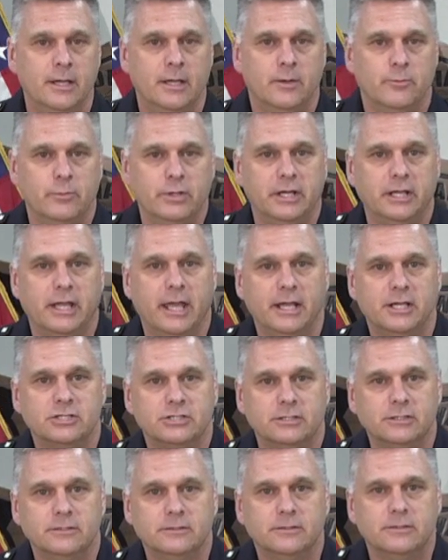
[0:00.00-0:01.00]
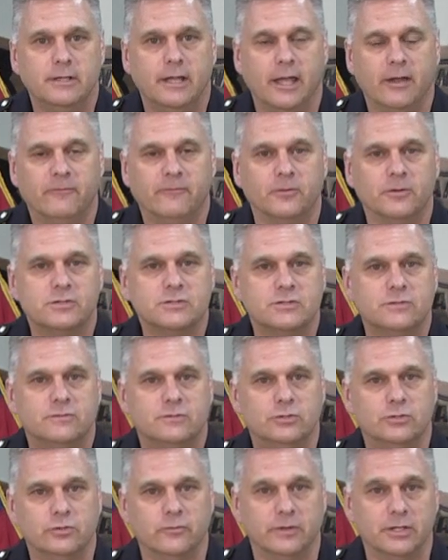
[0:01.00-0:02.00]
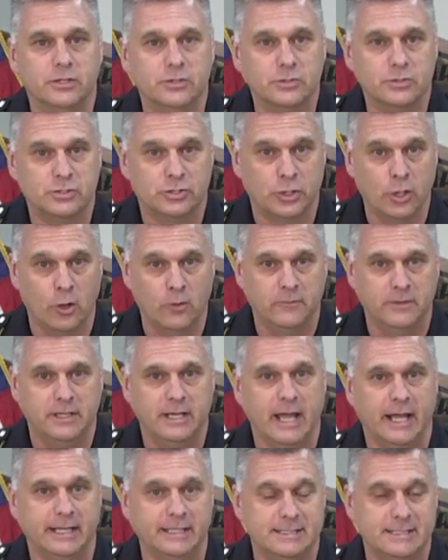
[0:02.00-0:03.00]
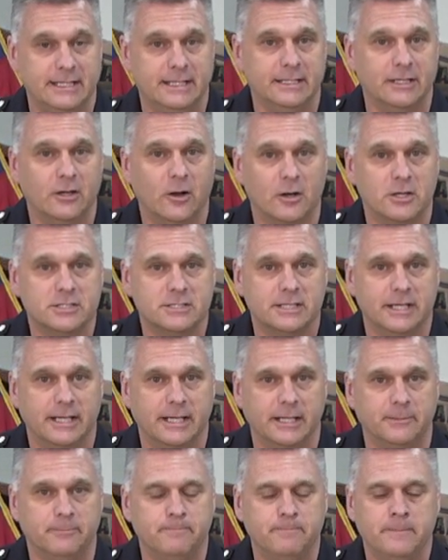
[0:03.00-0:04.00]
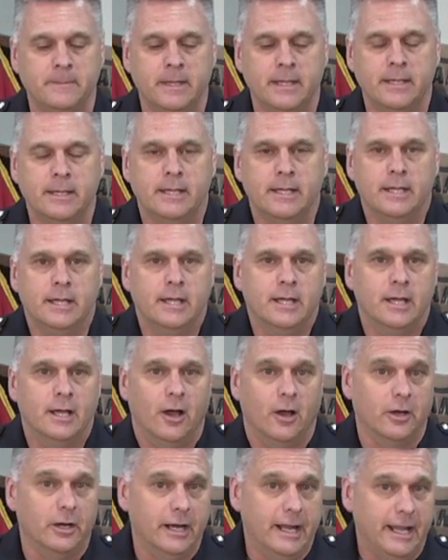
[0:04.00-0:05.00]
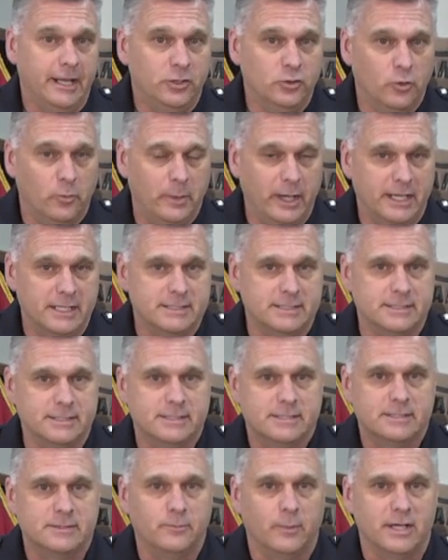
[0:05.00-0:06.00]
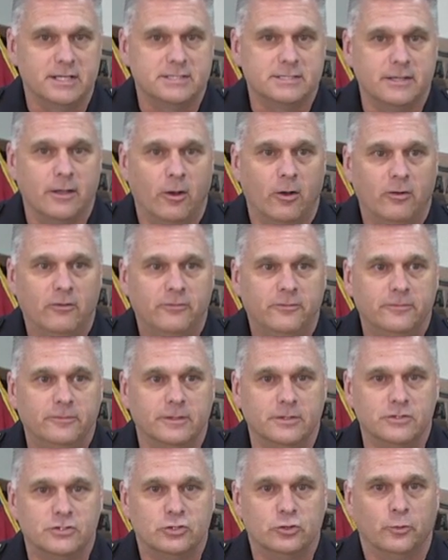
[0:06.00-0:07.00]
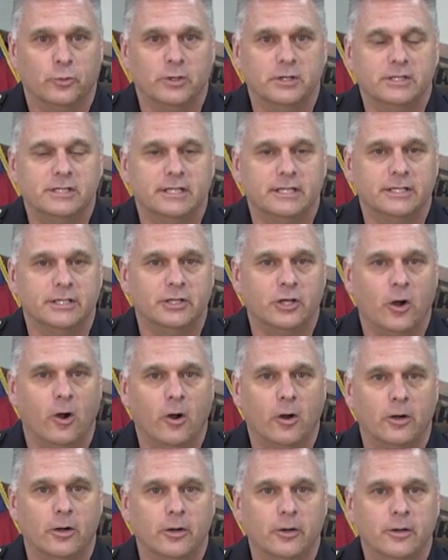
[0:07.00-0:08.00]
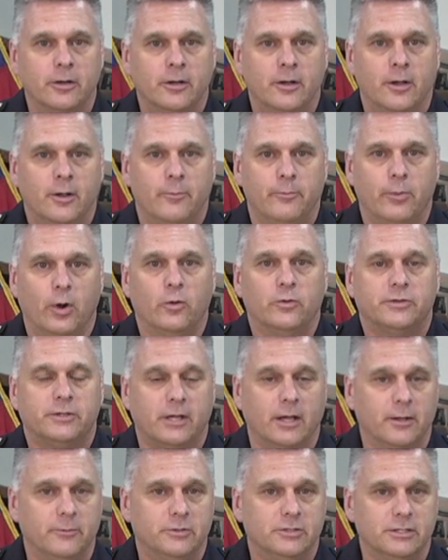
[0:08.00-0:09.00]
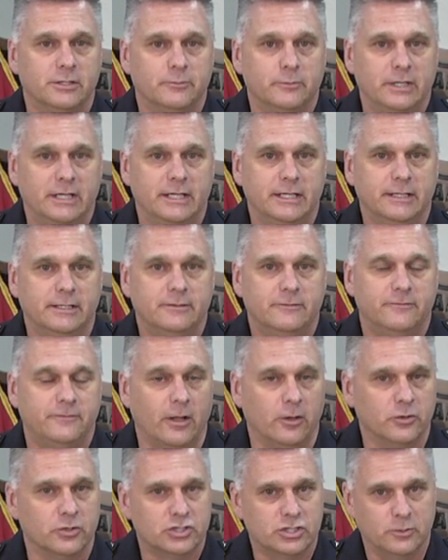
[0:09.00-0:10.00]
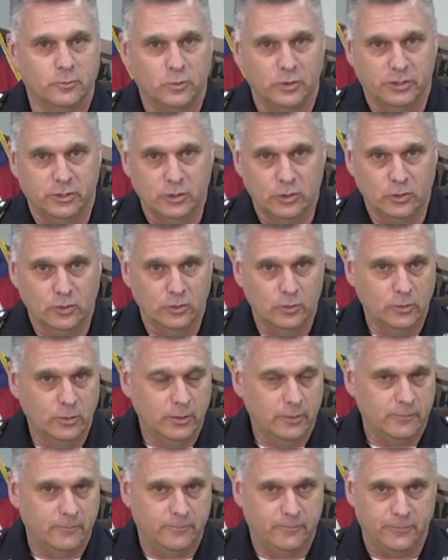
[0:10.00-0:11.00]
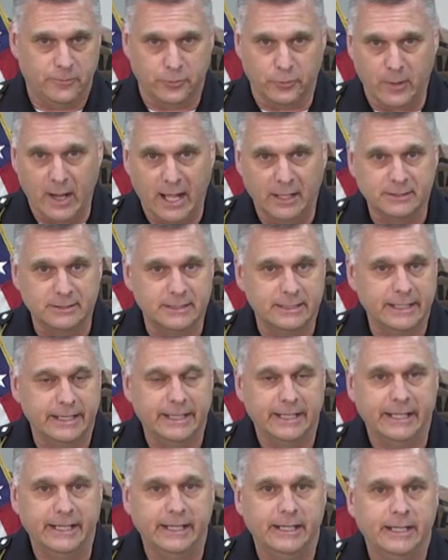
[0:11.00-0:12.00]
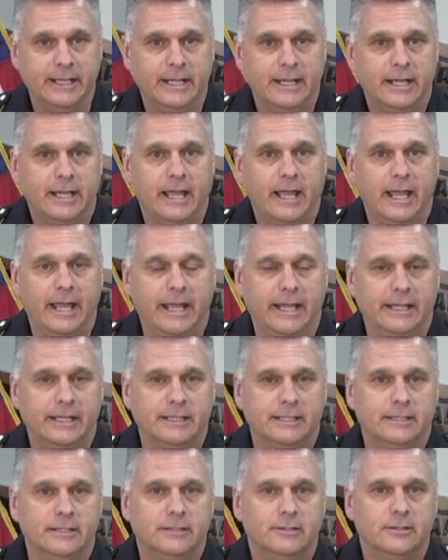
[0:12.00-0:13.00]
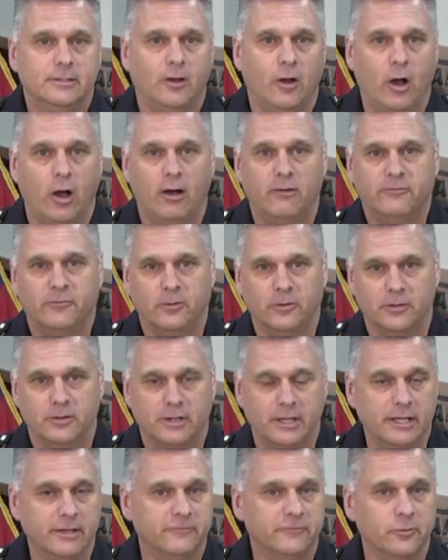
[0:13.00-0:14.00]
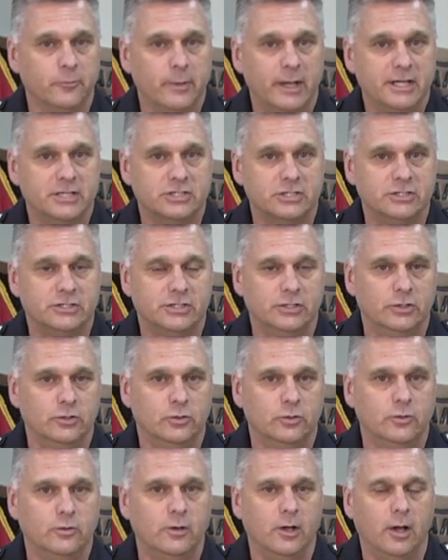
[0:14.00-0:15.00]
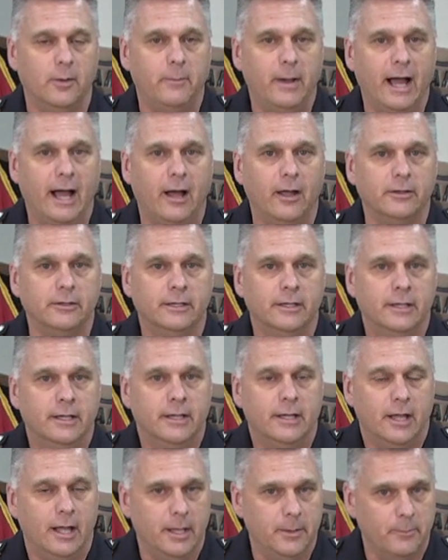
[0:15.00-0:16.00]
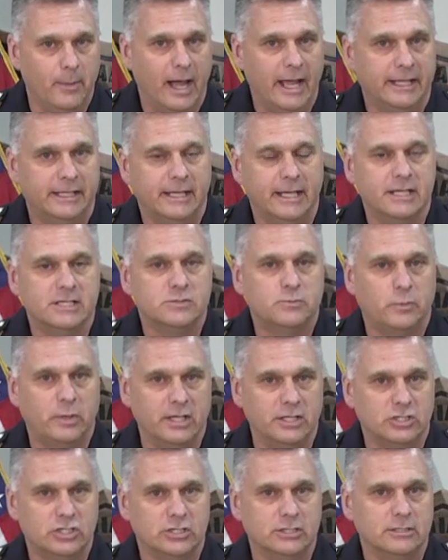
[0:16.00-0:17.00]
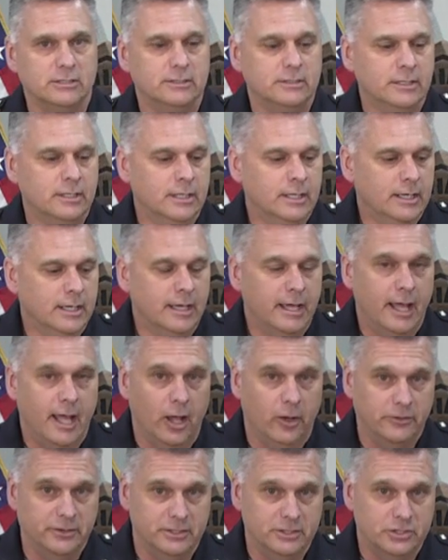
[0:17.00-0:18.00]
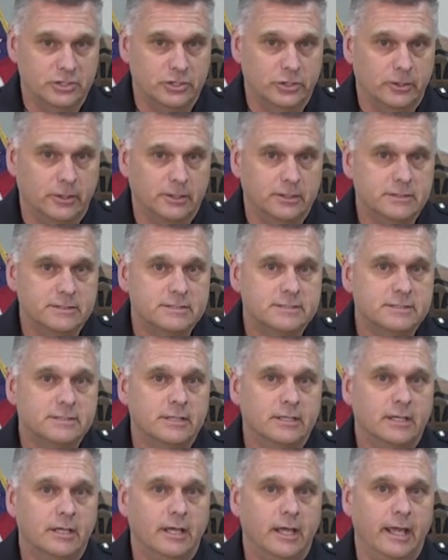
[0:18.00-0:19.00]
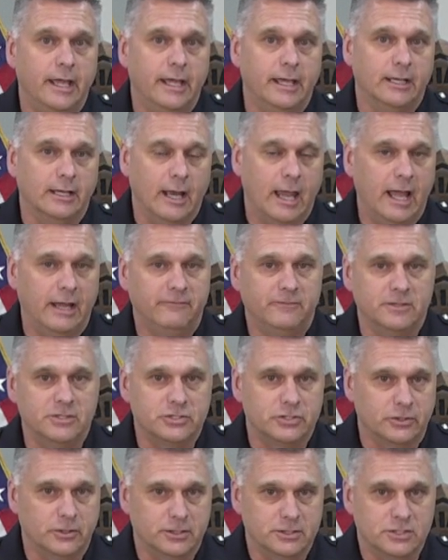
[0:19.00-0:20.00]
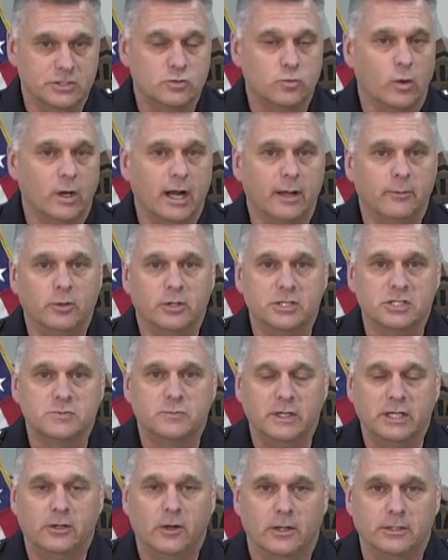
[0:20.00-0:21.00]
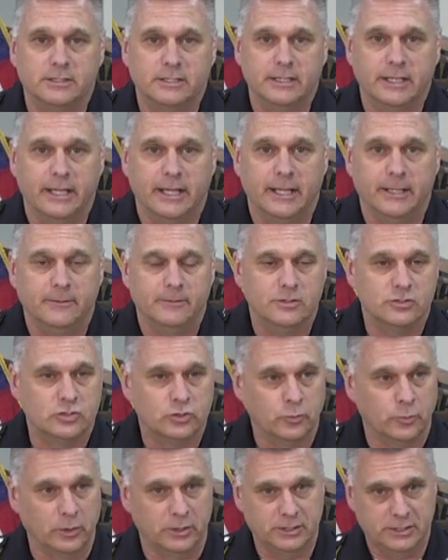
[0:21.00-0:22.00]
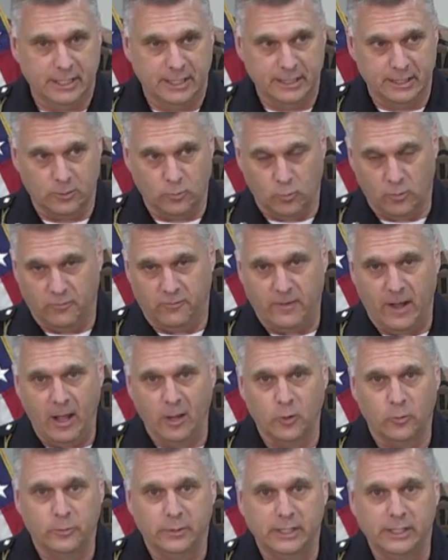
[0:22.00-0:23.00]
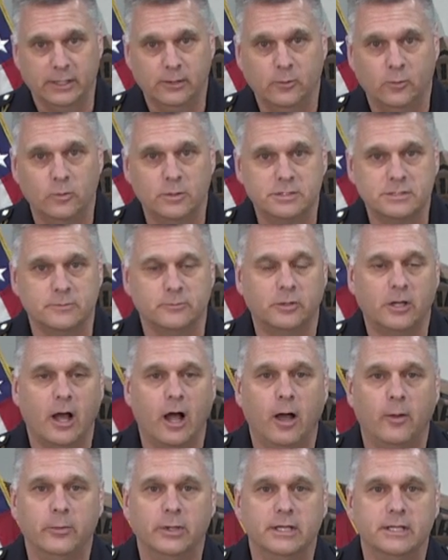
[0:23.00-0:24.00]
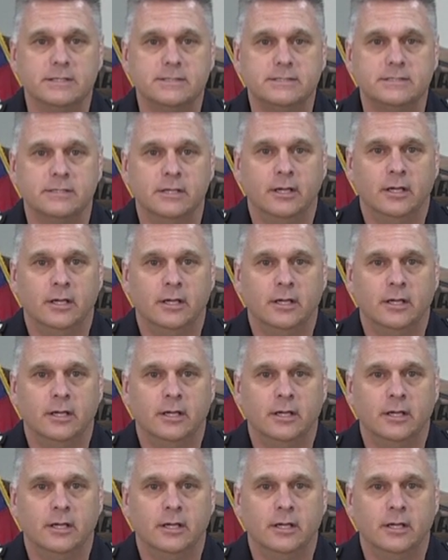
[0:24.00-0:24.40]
mitigation efforts to reduce COVID-19 in our state. On an annual basis, myself and Superintendent Carter both come to the meeting, fellowship with you throughout the day, and offer information to you about, in my case, pension, health insurance, and life insurance is what I'm going to speak on today. The superintendent will follow me with some comments